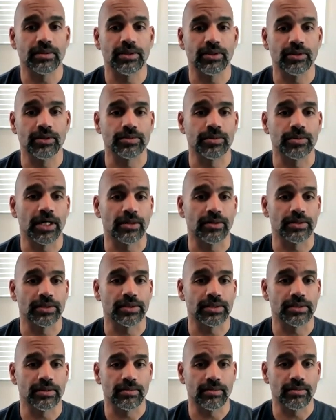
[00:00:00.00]
Those
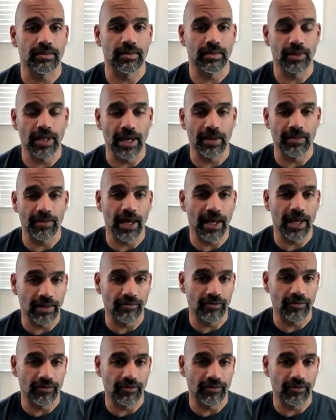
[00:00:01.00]
models that that